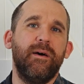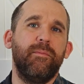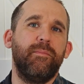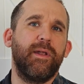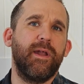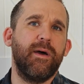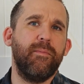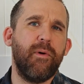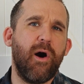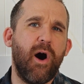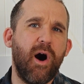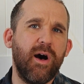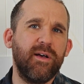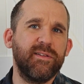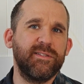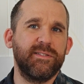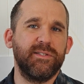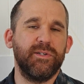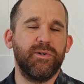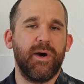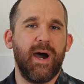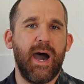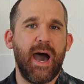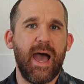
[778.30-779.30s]
but I'm
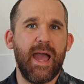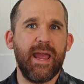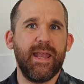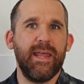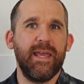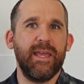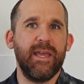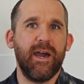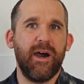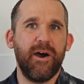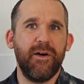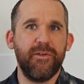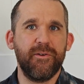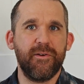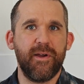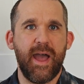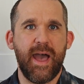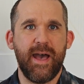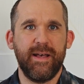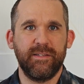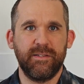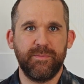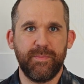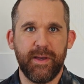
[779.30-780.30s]
also hiding other
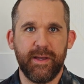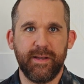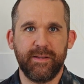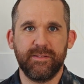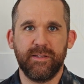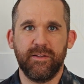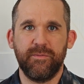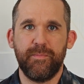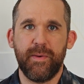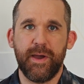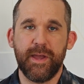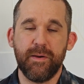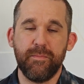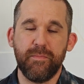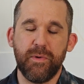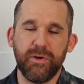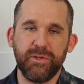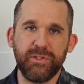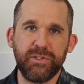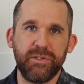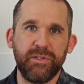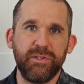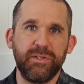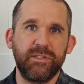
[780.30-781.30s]
aspects of my
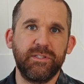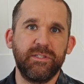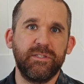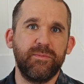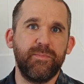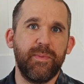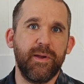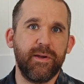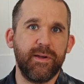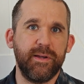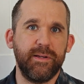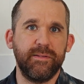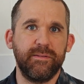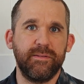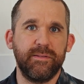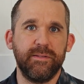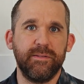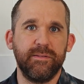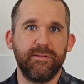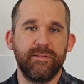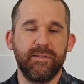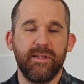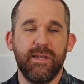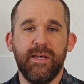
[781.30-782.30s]
emotional
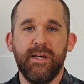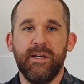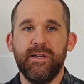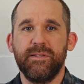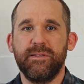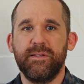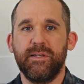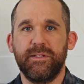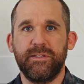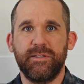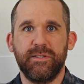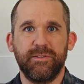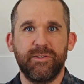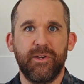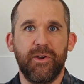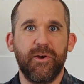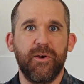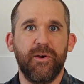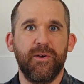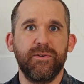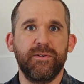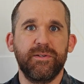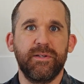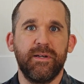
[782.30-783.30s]
experiences, such as
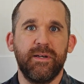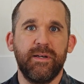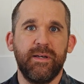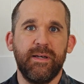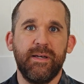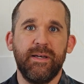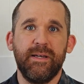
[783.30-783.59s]
hurt,